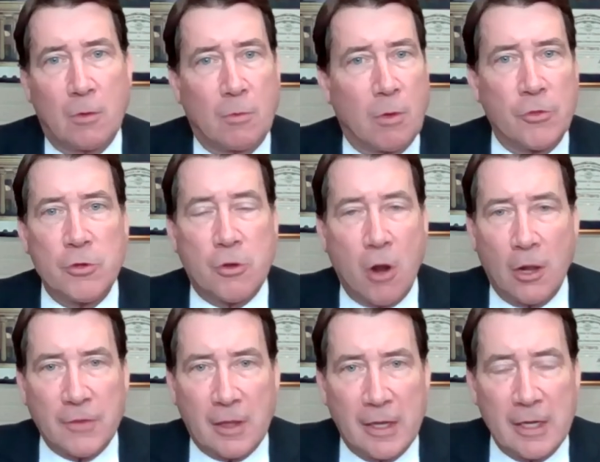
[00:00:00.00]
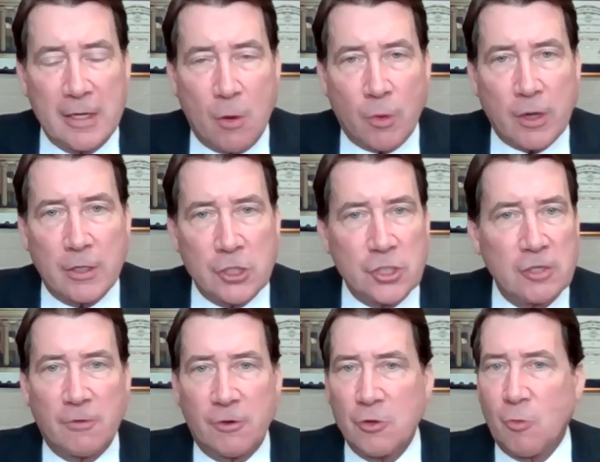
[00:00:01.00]
Whether you call it the Clean Network
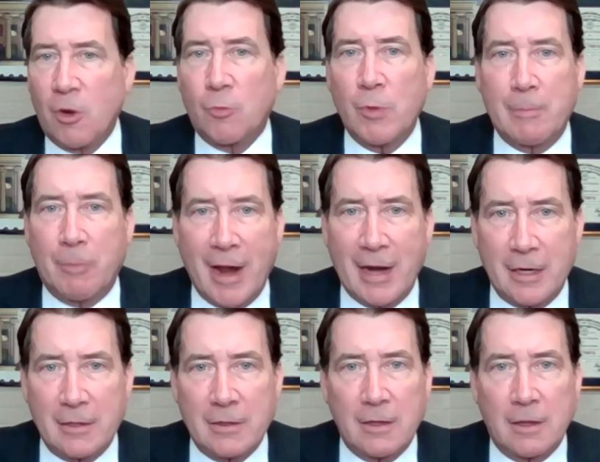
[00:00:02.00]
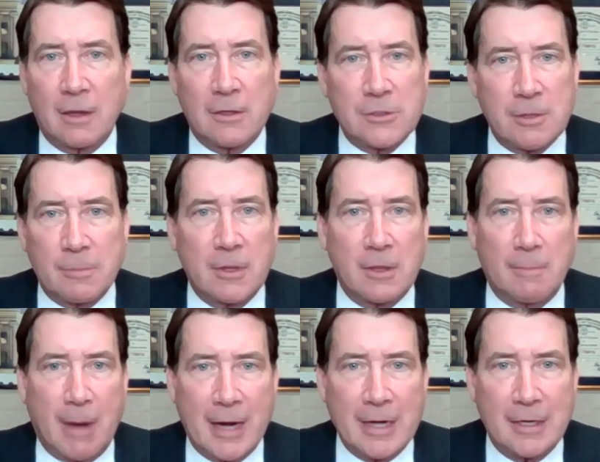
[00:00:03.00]
Initiative or you want to rebrand it, something that the
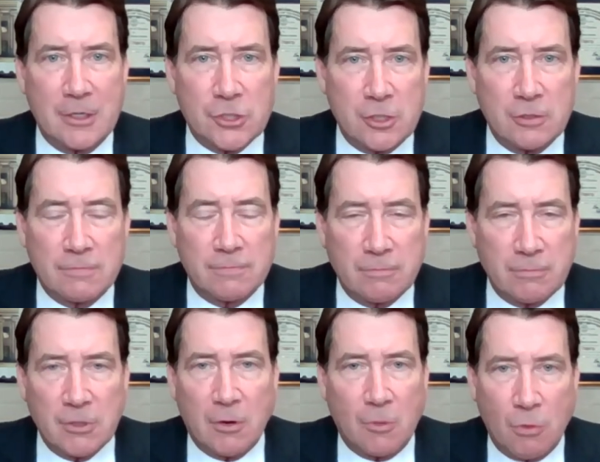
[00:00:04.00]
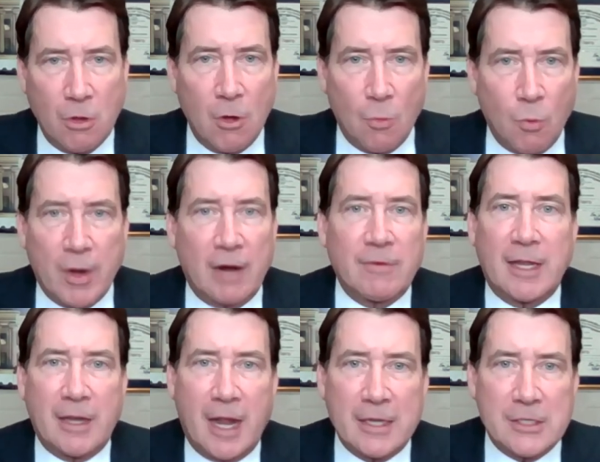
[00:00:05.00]
Biden Initiative, you know, whatever
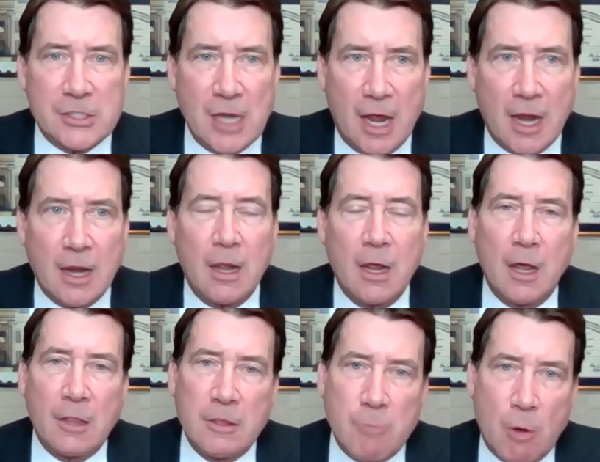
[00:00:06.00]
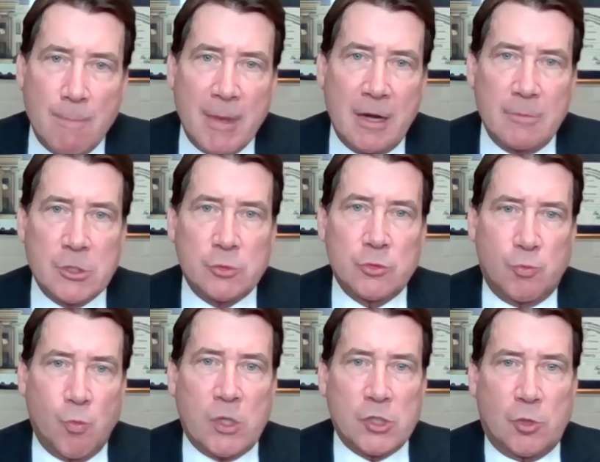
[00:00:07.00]
they like to say, the momentum is
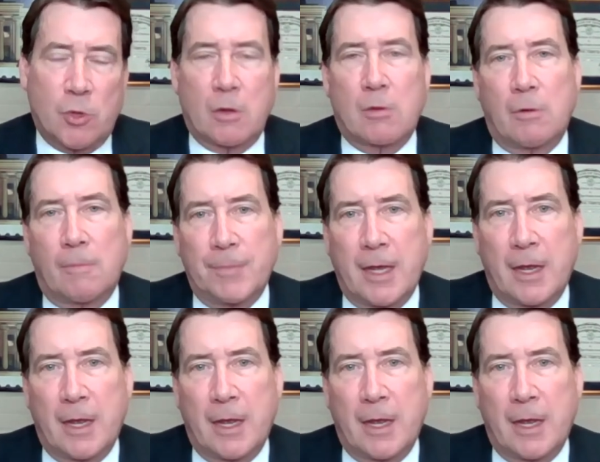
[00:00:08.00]
what's critical.